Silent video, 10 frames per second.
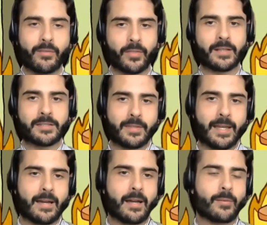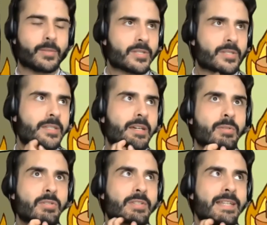things on that I would
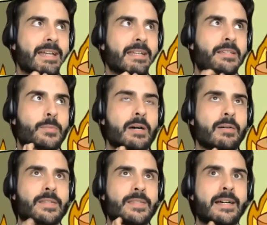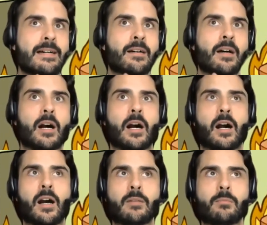just add as well is that
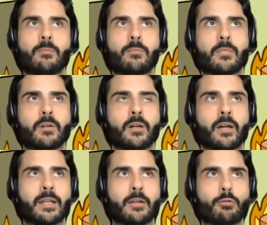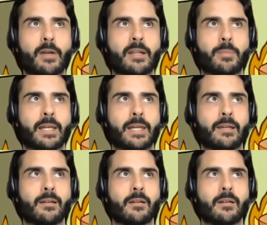I'm an
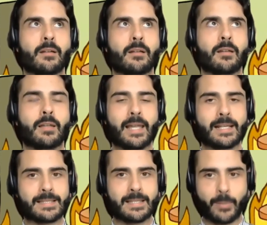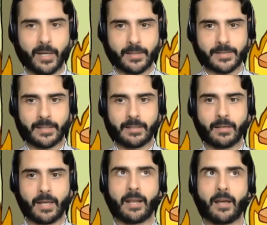incredibly lazy person,
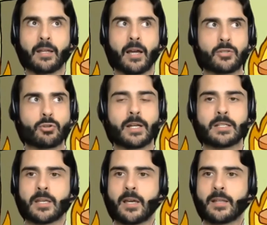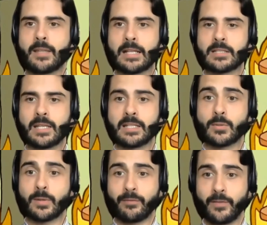and I try and turn that
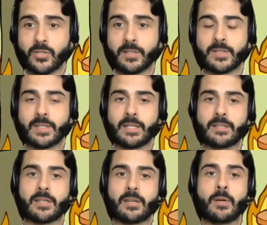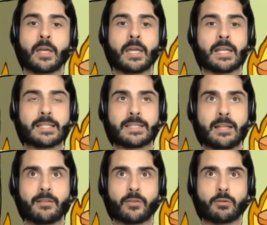into an efficiency. So
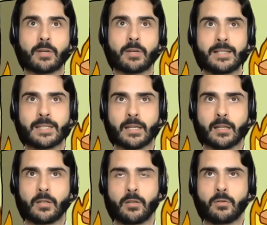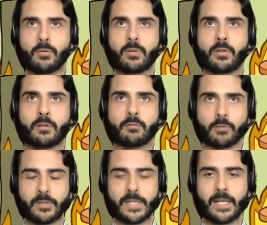instead of creating a new
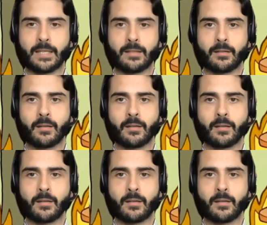routine,